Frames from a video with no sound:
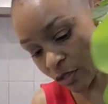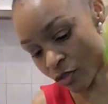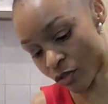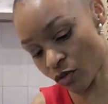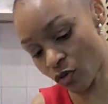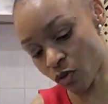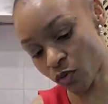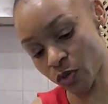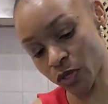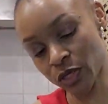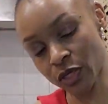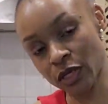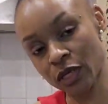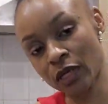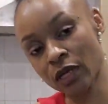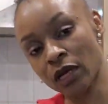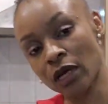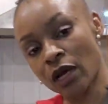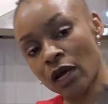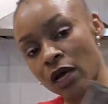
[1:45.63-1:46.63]
in knowing
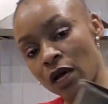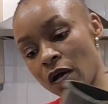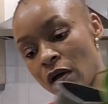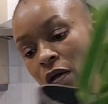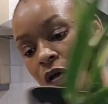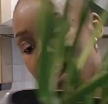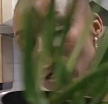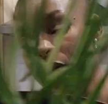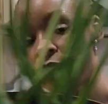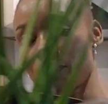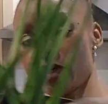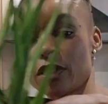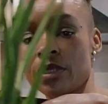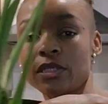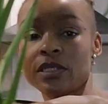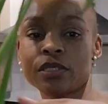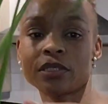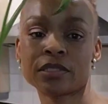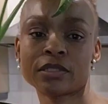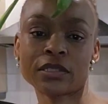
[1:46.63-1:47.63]
how it
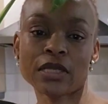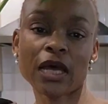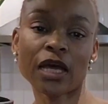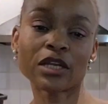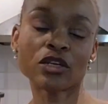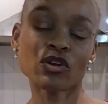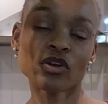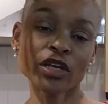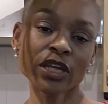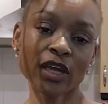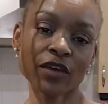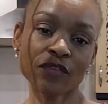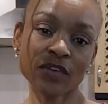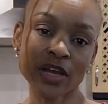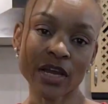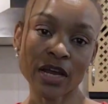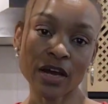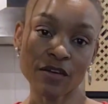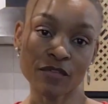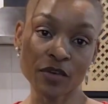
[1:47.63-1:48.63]
is. I don't have a
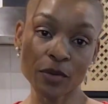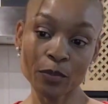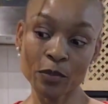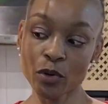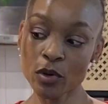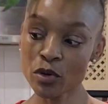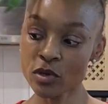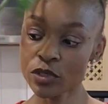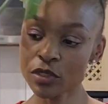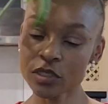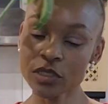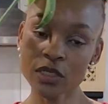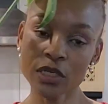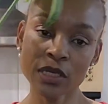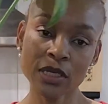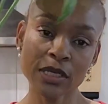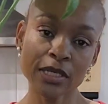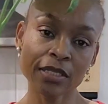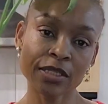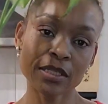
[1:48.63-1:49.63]
cover pot
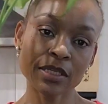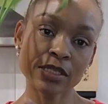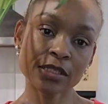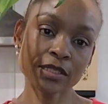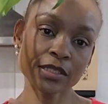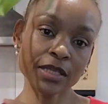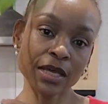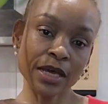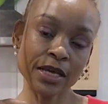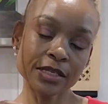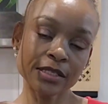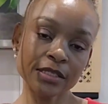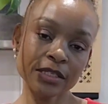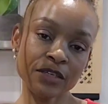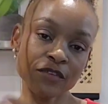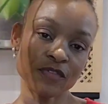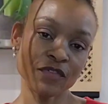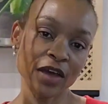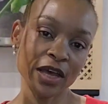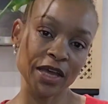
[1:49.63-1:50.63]
this size.
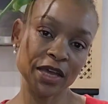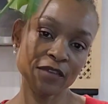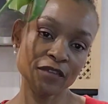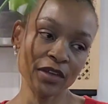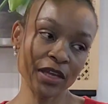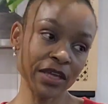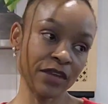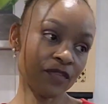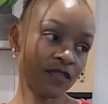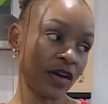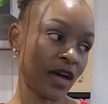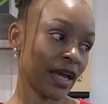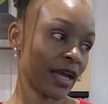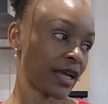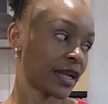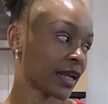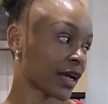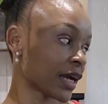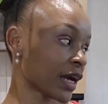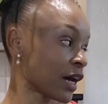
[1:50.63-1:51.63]
If I
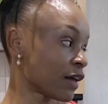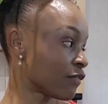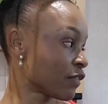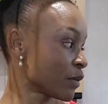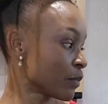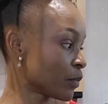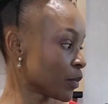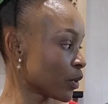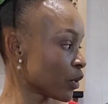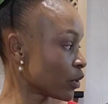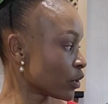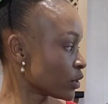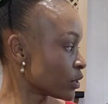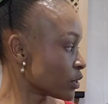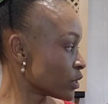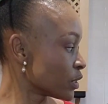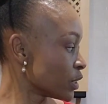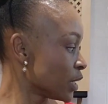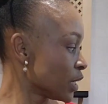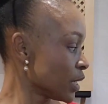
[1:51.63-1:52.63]
had a cover
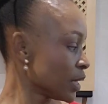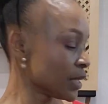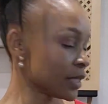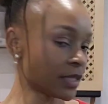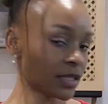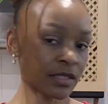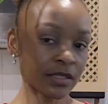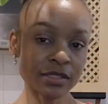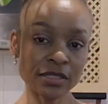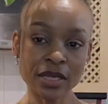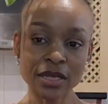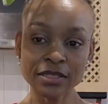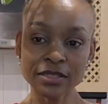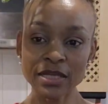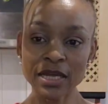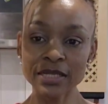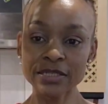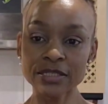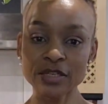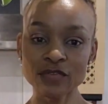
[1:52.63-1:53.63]
pot this size,
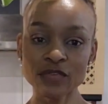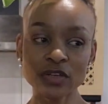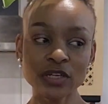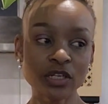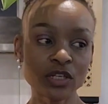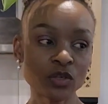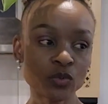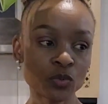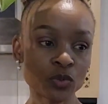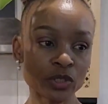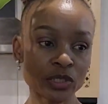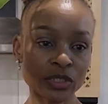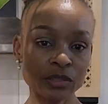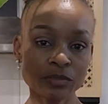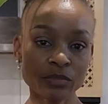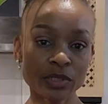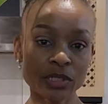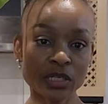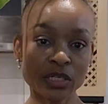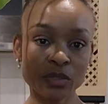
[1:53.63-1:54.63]
I definitely
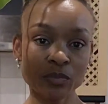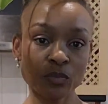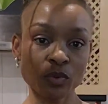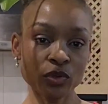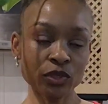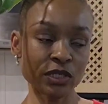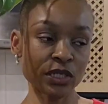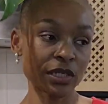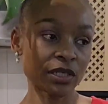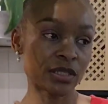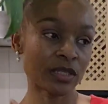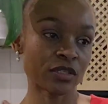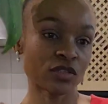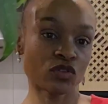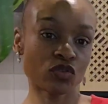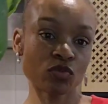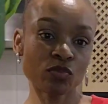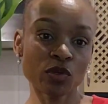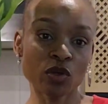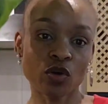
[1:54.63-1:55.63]
wouldn't be repotting this,
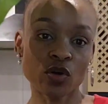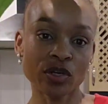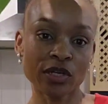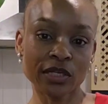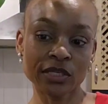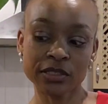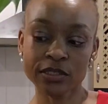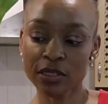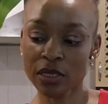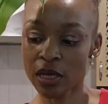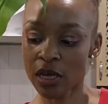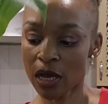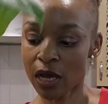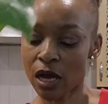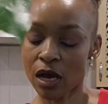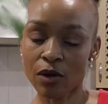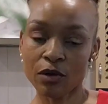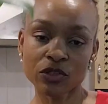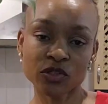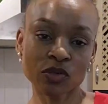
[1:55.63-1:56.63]
to be honest.
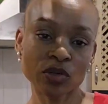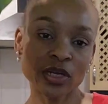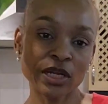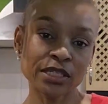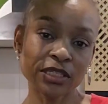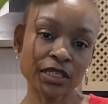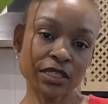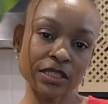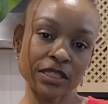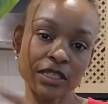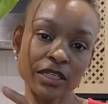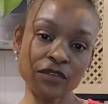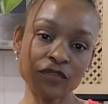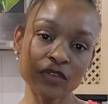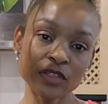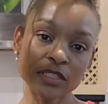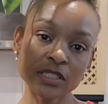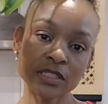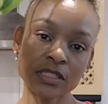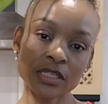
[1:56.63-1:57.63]
I was gonna just leave
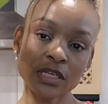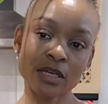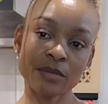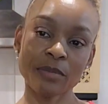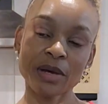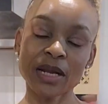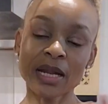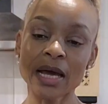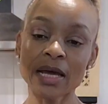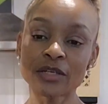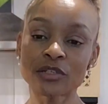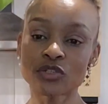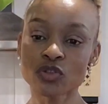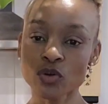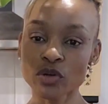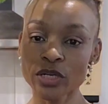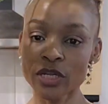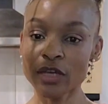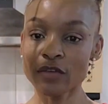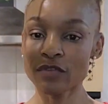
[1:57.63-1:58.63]
it in here, but I
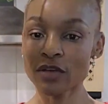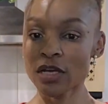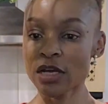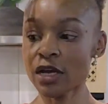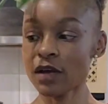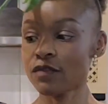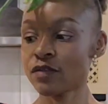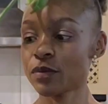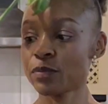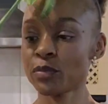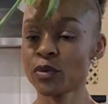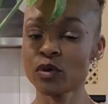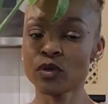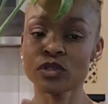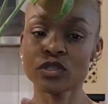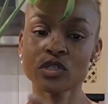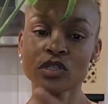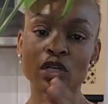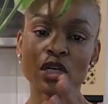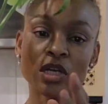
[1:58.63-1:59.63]
don't have a cover
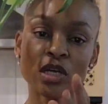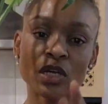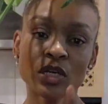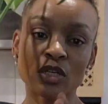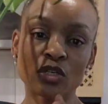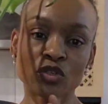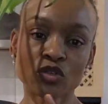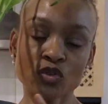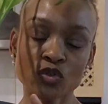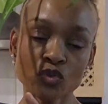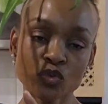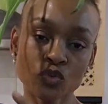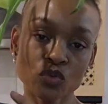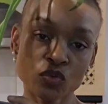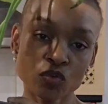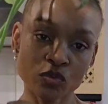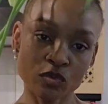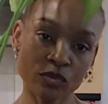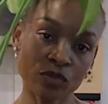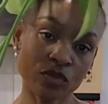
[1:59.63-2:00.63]
pot to